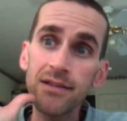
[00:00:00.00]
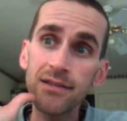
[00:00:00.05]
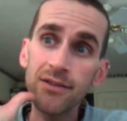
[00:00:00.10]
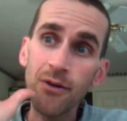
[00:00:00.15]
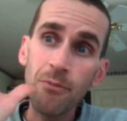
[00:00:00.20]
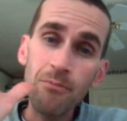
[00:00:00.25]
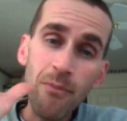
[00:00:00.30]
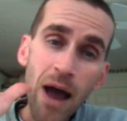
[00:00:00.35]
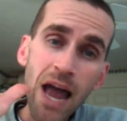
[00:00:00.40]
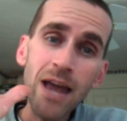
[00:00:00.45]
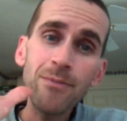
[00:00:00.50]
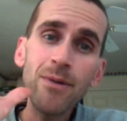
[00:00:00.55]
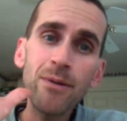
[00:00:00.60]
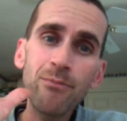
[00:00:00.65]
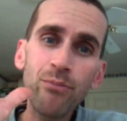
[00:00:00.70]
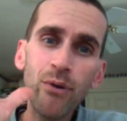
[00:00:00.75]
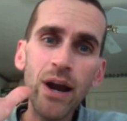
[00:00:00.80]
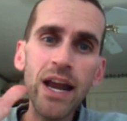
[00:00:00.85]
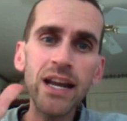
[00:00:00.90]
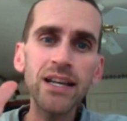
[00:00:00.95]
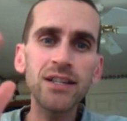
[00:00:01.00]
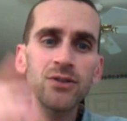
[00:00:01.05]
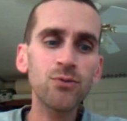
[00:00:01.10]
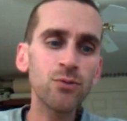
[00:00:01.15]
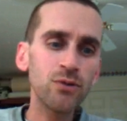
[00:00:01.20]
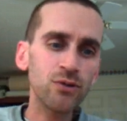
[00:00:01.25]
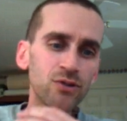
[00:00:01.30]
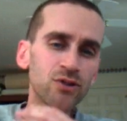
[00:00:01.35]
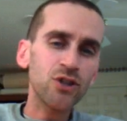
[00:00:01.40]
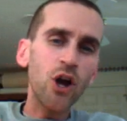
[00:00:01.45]
So maybe Brandon's
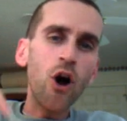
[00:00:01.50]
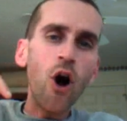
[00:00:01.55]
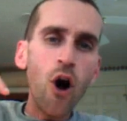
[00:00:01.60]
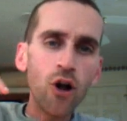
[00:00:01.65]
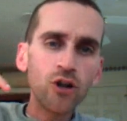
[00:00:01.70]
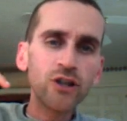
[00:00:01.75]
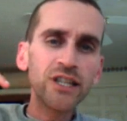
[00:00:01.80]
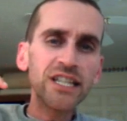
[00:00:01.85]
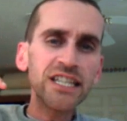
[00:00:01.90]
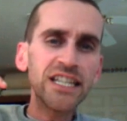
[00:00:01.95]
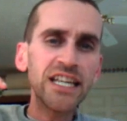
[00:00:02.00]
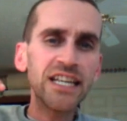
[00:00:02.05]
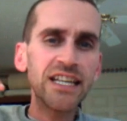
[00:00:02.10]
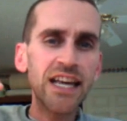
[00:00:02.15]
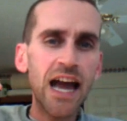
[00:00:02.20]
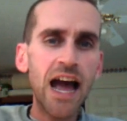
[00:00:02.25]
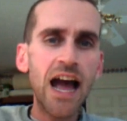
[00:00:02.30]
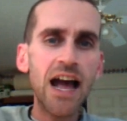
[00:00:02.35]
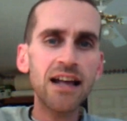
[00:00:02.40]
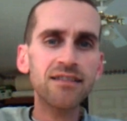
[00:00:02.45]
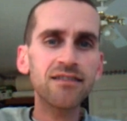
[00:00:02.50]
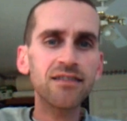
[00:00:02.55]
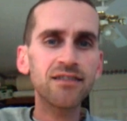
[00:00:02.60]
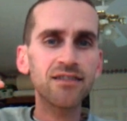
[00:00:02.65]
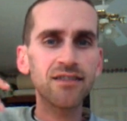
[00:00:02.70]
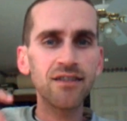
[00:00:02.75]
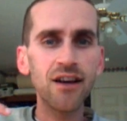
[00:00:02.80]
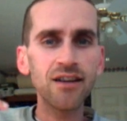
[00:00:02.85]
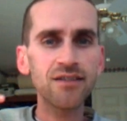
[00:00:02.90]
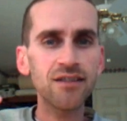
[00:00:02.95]
one of those tall, linky guys
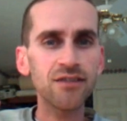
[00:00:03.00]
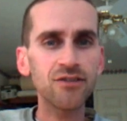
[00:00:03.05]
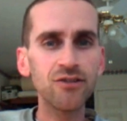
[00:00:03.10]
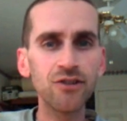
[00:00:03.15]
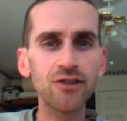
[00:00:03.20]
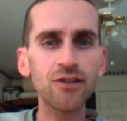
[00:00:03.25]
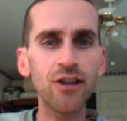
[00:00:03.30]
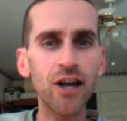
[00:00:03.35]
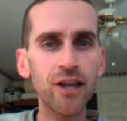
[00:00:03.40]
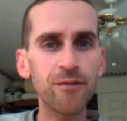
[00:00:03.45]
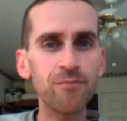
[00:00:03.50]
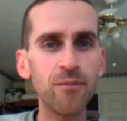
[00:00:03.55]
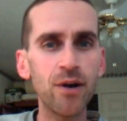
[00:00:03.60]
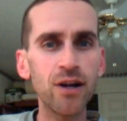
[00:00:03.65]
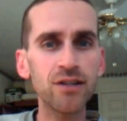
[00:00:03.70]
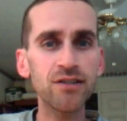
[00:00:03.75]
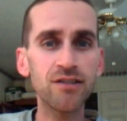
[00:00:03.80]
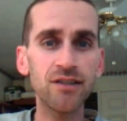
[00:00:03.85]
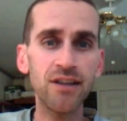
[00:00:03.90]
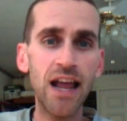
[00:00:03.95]
that doesn't look like much,